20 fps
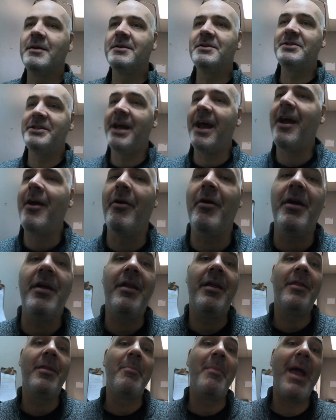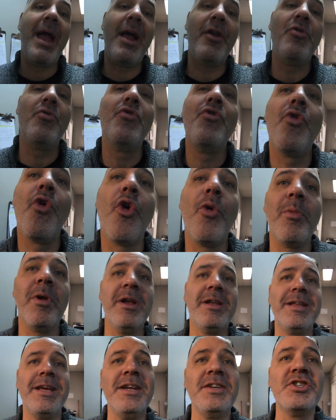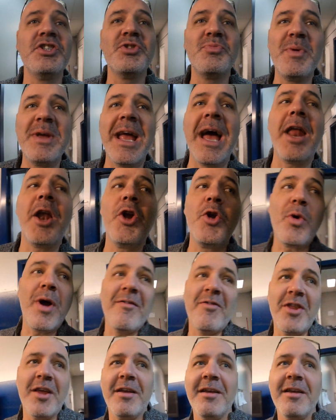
Terry, the man who normally teaches me how to do everything,